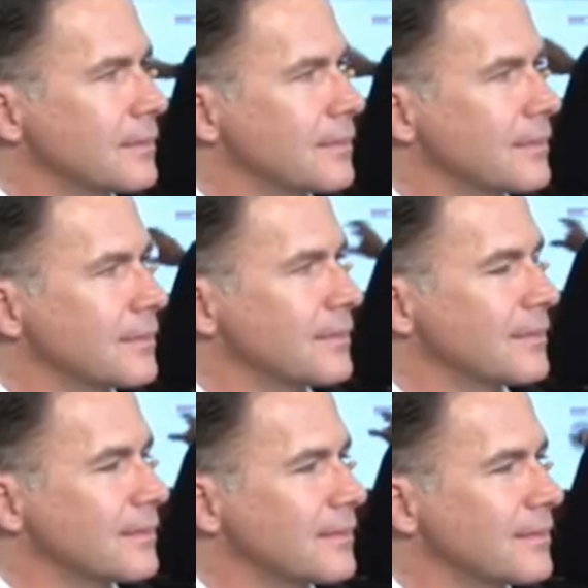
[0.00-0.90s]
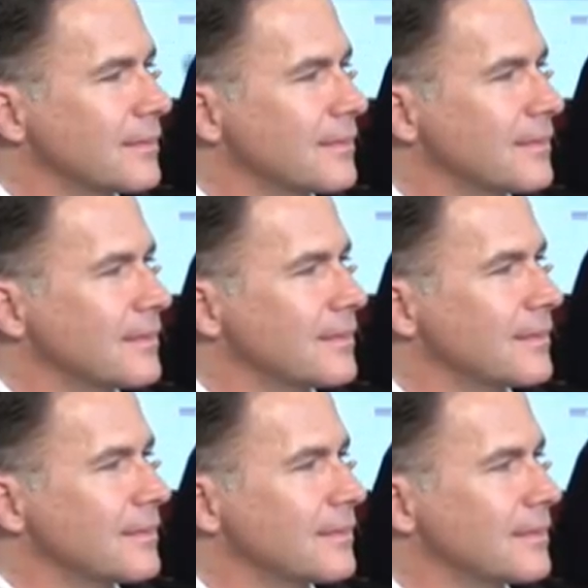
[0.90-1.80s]

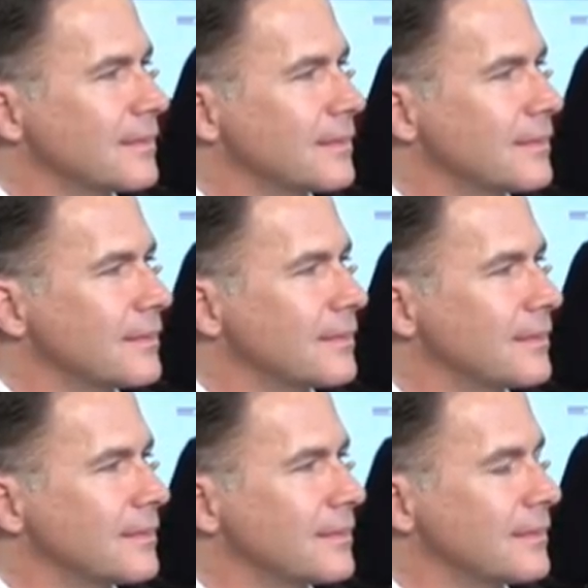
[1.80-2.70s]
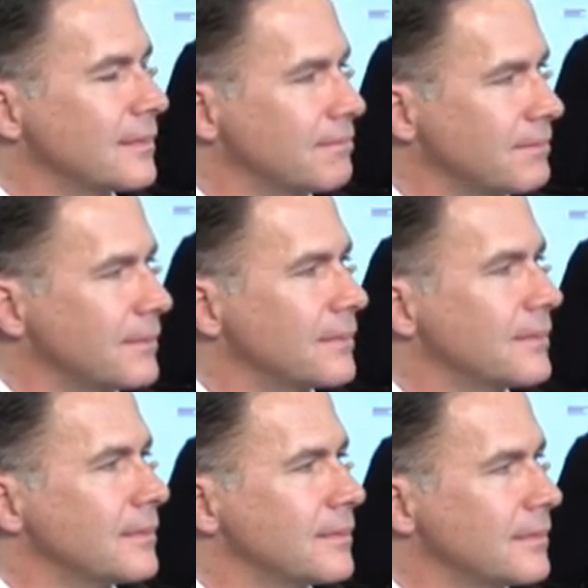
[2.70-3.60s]

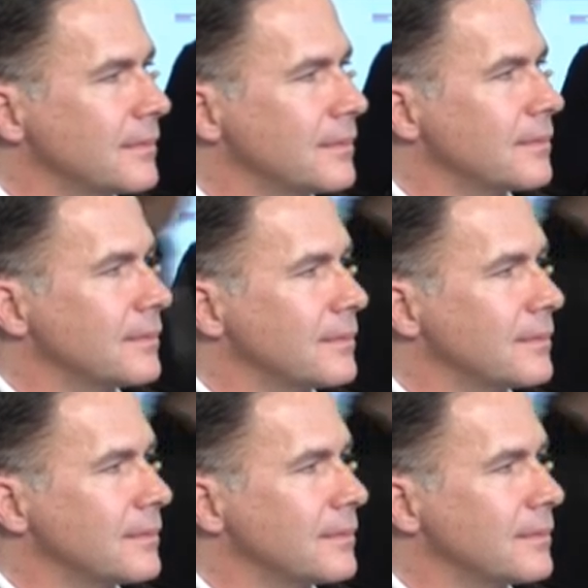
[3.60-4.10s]
(not speaking)